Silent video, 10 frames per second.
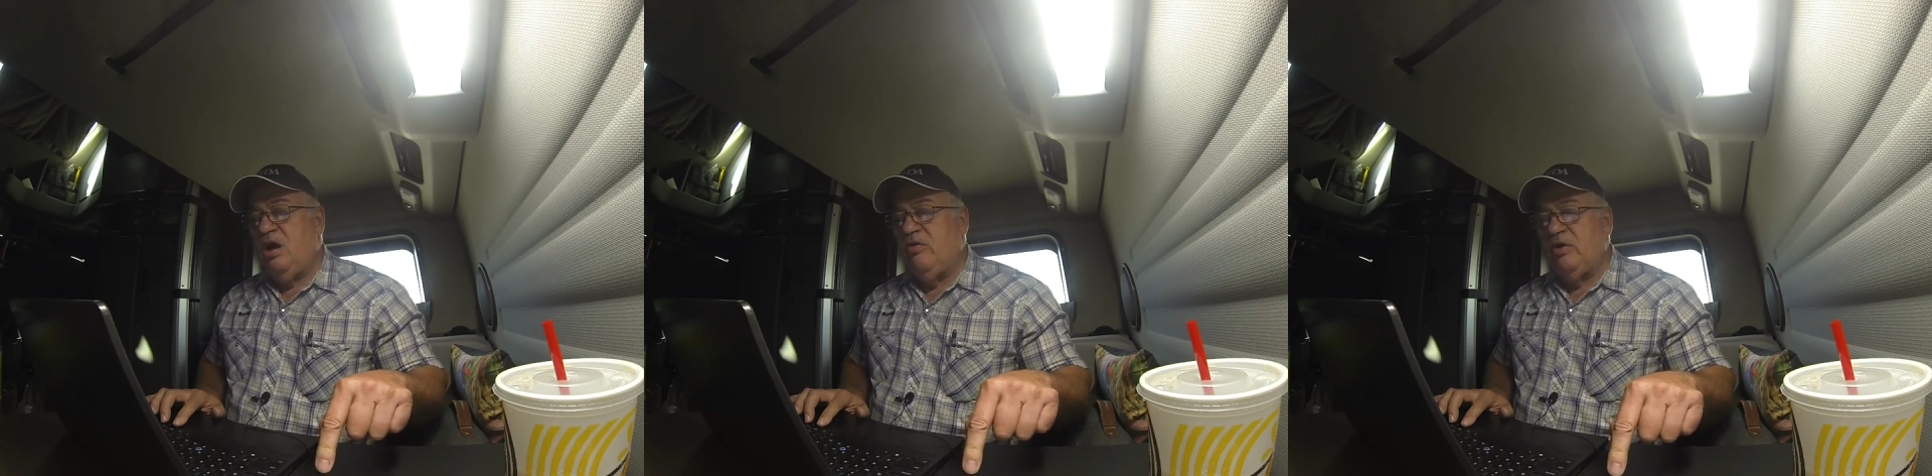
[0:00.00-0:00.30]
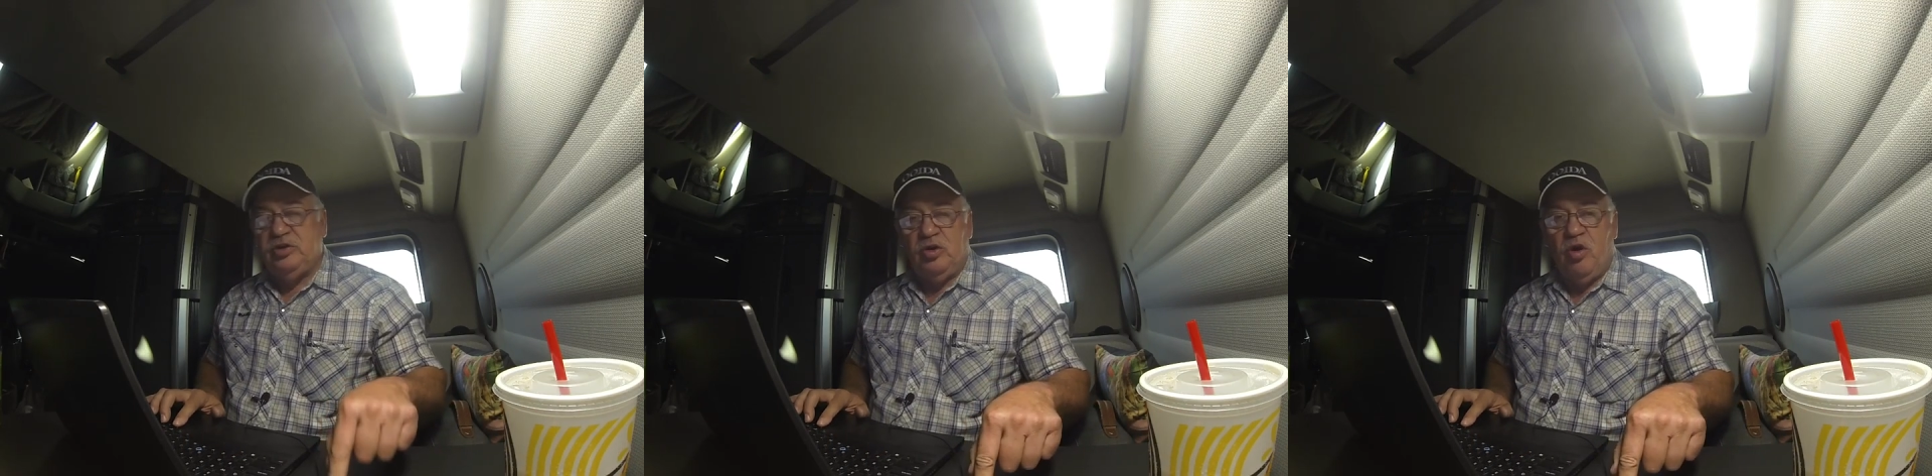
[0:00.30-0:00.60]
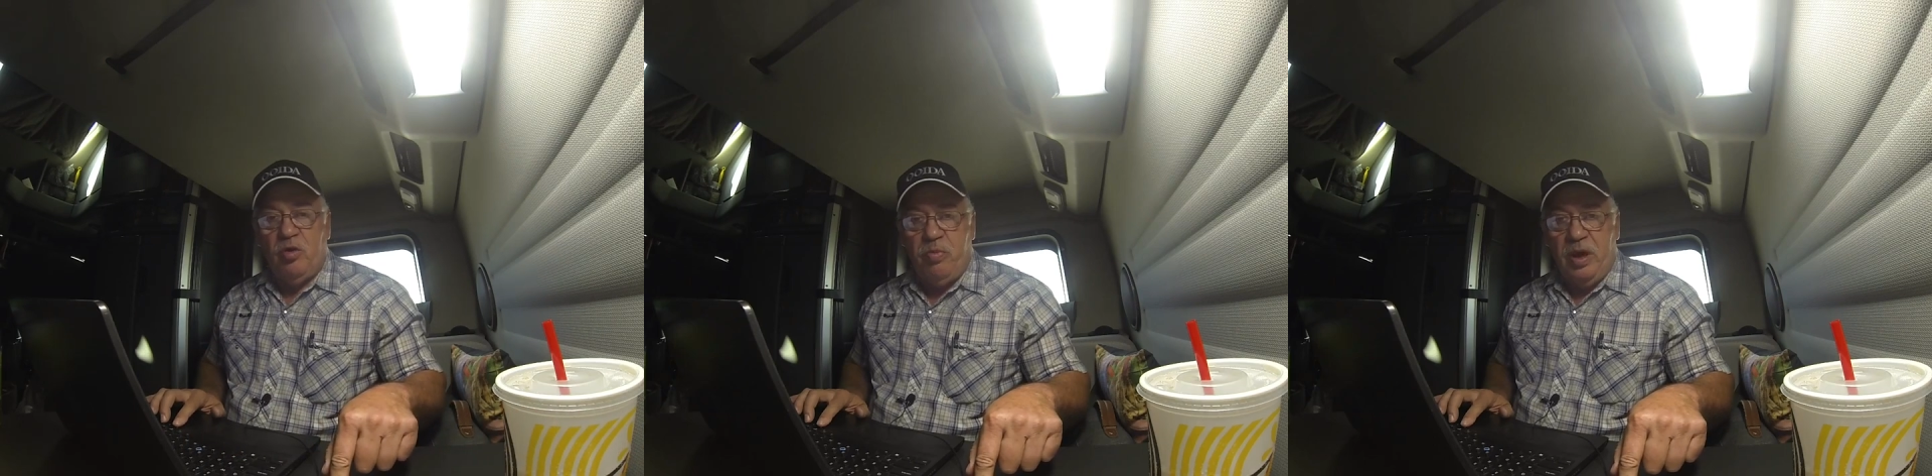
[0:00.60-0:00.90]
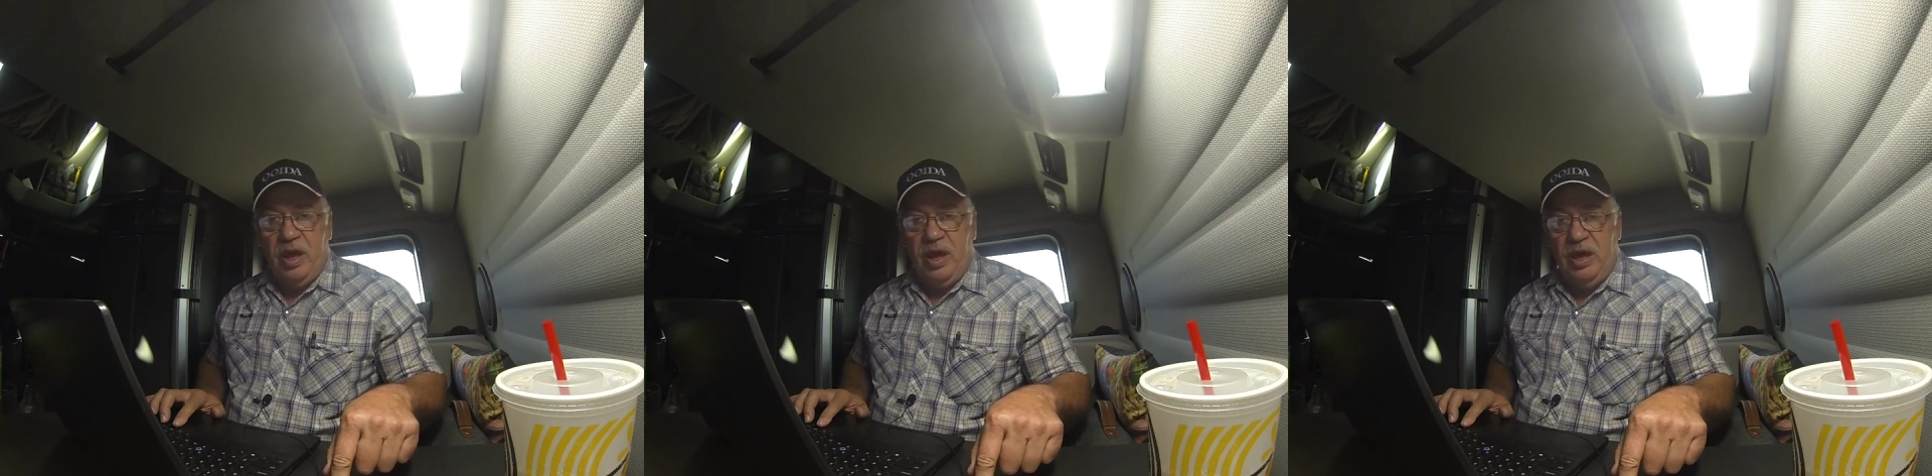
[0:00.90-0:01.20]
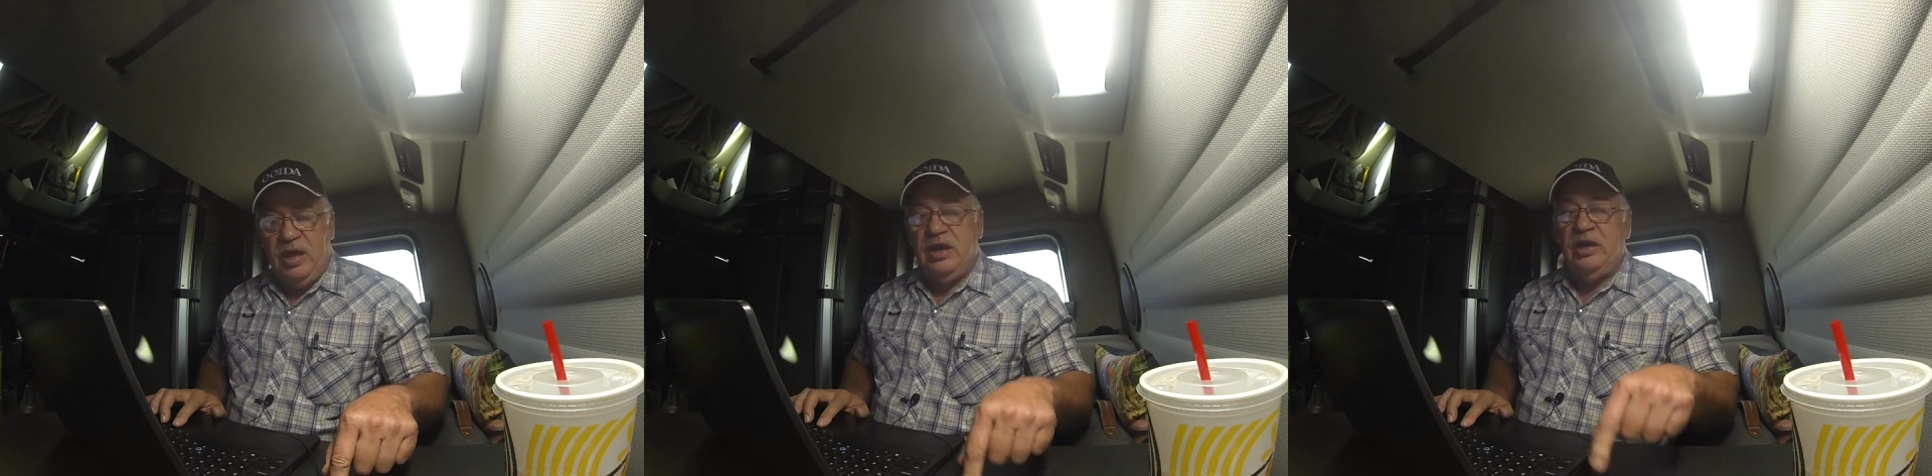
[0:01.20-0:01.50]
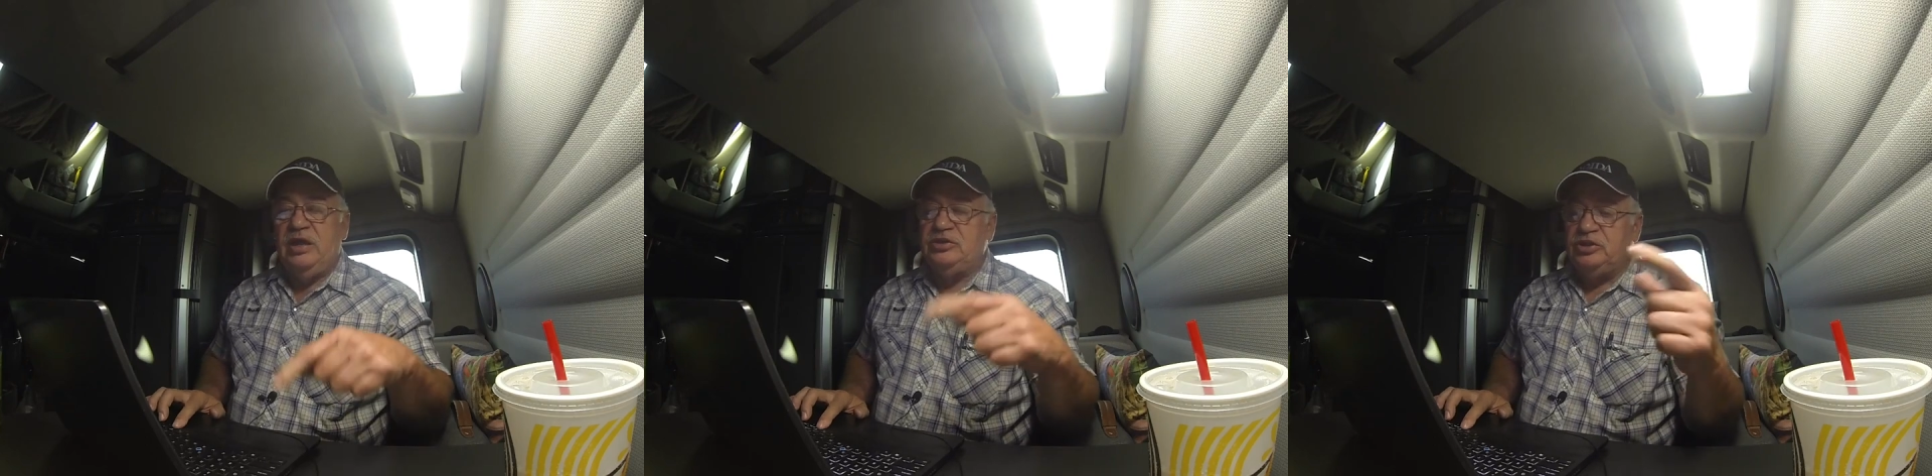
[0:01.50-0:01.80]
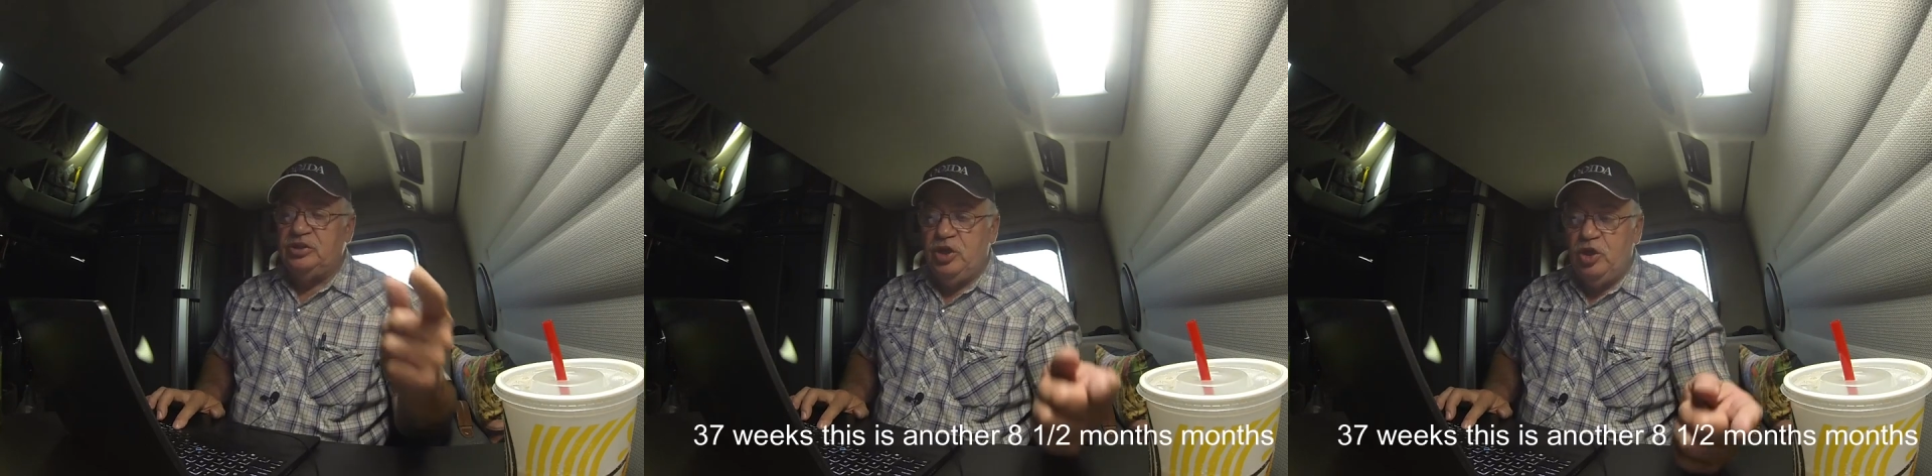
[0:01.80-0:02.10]
that you're going to pay in
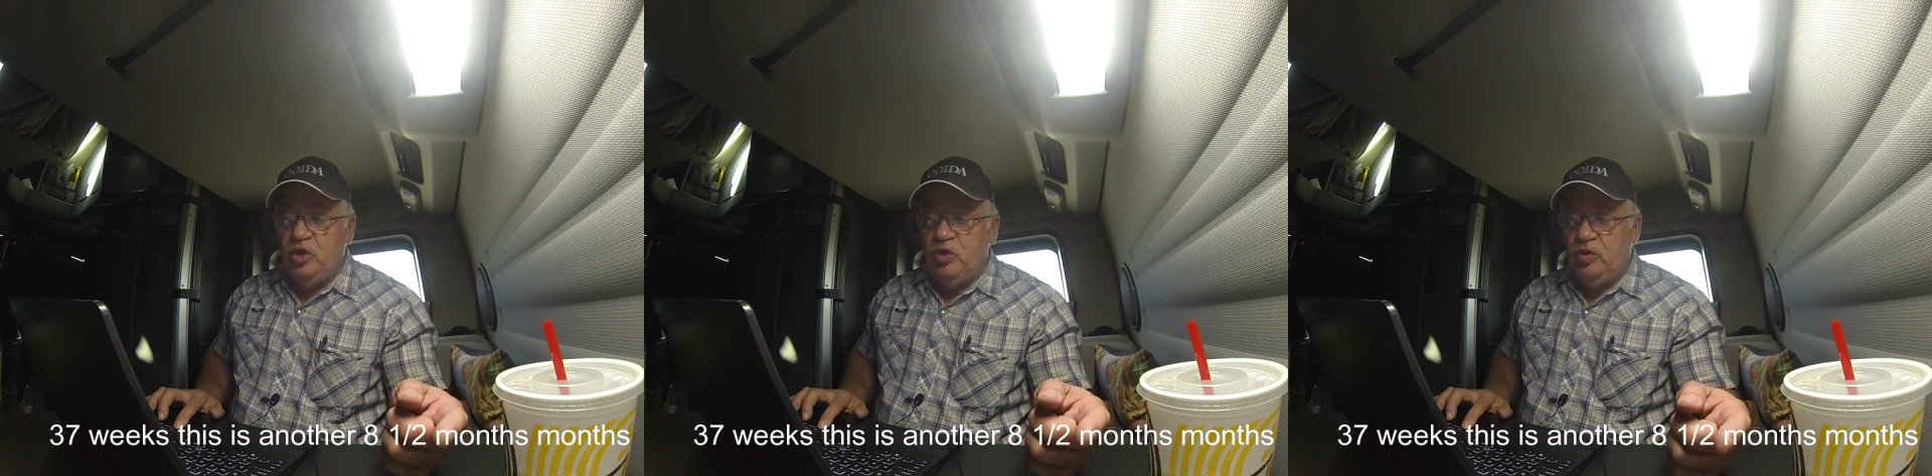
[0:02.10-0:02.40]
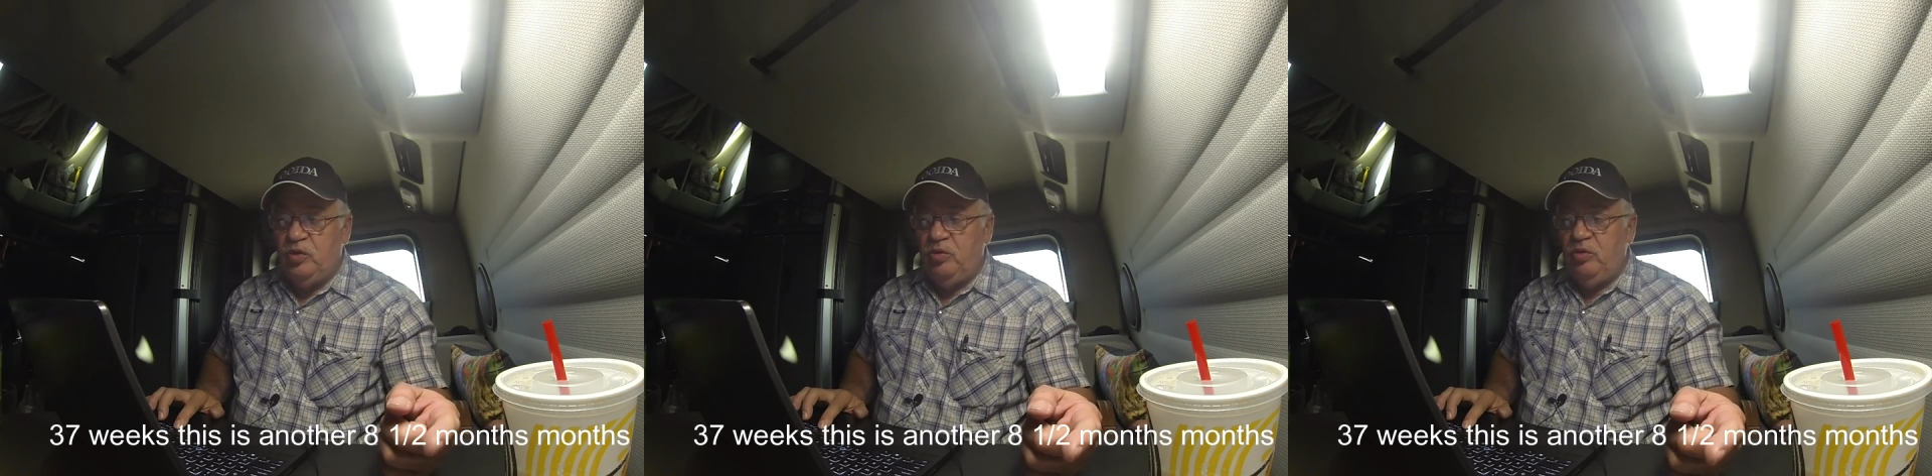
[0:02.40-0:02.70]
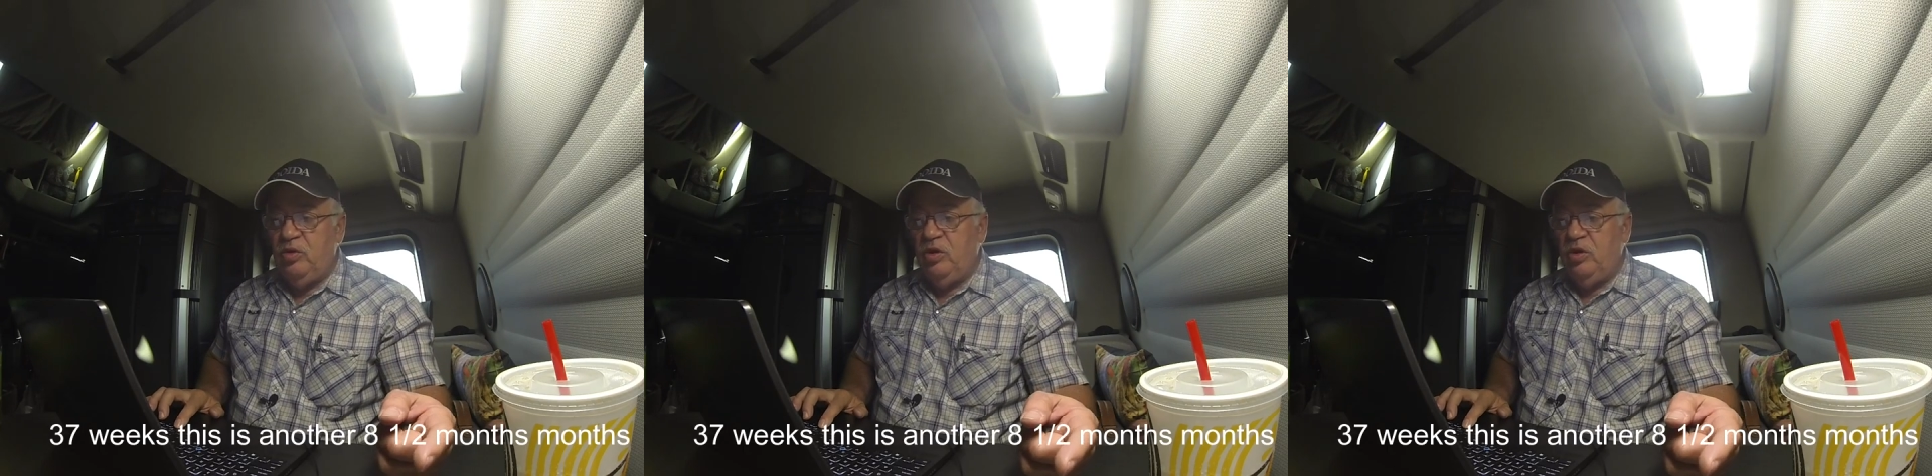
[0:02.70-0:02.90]
addition to